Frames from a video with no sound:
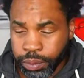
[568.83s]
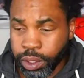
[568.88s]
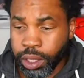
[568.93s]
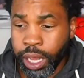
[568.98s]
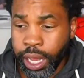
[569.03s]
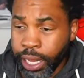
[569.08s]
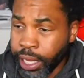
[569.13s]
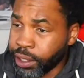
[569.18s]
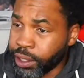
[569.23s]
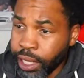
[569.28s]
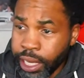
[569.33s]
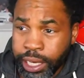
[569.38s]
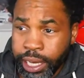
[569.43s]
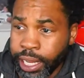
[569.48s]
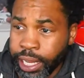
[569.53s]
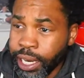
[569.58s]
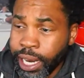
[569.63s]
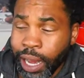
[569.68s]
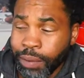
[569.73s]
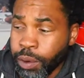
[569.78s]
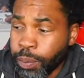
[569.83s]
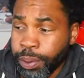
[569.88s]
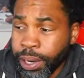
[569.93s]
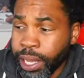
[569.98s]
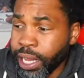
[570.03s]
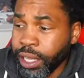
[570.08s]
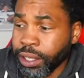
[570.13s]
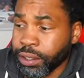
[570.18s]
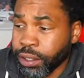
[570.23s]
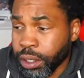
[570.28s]
Yeah, he didn't have a
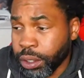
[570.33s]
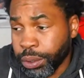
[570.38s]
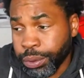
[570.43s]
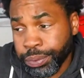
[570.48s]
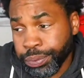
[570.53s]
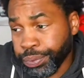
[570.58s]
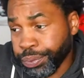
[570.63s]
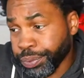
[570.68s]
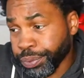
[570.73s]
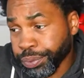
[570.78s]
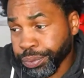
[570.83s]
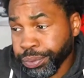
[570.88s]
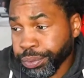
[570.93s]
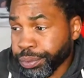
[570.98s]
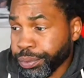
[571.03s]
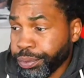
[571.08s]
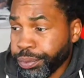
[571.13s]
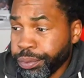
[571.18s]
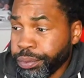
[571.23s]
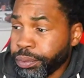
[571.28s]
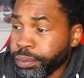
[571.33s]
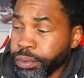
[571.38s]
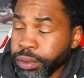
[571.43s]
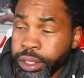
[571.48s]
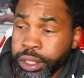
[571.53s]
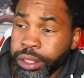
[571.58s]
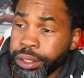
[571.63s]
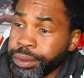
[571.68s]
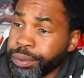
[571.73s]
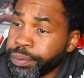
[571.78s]
plan, so, you
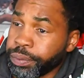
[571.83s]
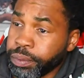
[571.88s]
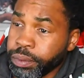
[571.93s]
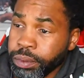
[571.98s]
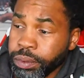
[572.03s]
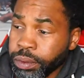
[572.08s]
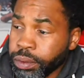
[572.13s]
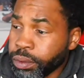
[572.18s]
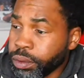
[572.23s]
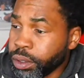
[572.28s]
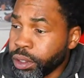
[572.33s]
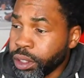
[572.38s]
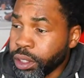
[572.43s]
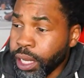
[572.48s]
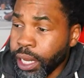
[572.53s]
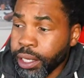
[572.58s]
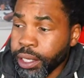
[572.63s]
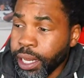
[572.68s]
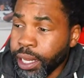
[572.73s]
know, I